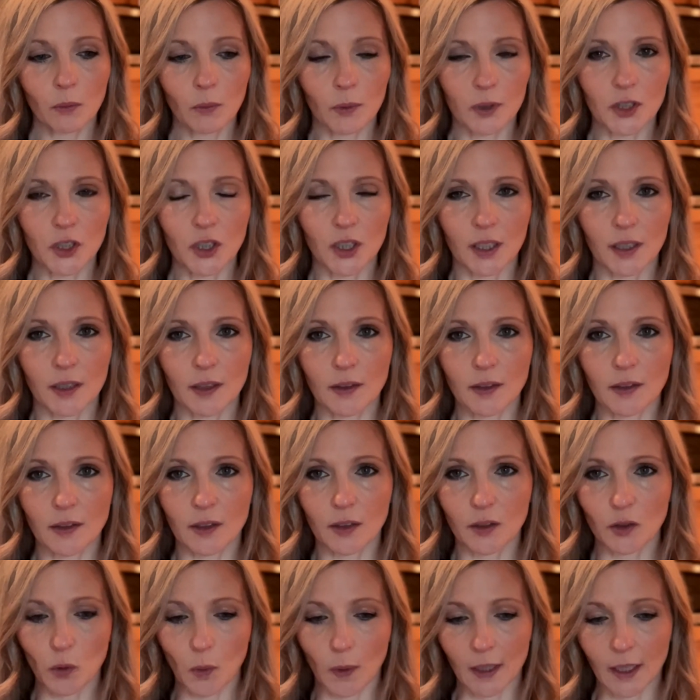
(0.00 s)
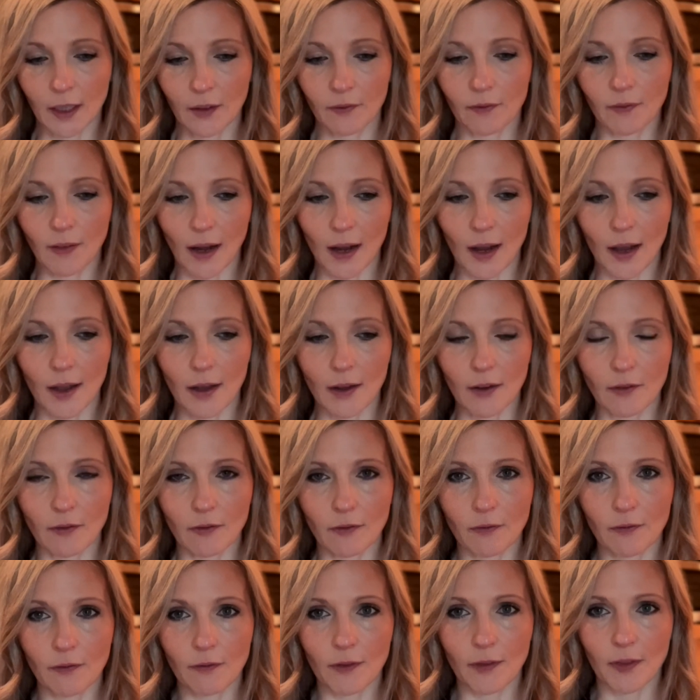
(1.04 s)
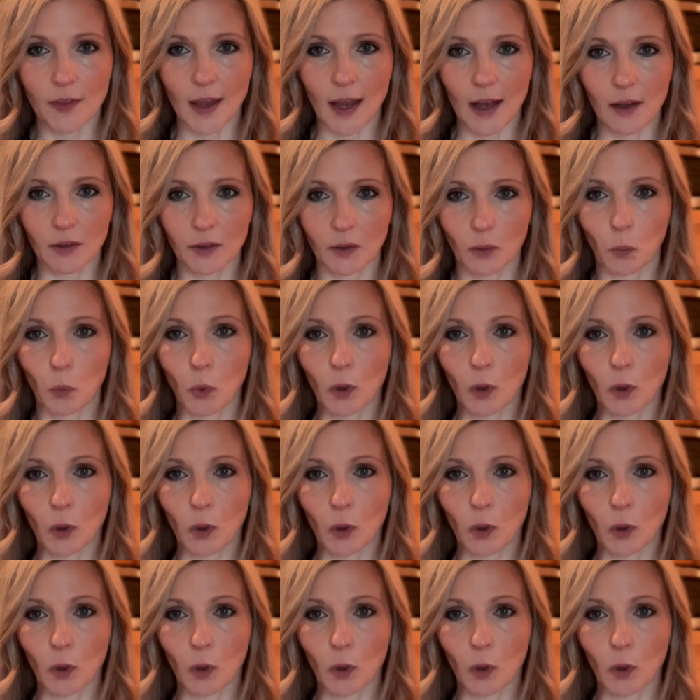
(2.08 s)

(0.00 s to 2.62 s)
which is the 25,000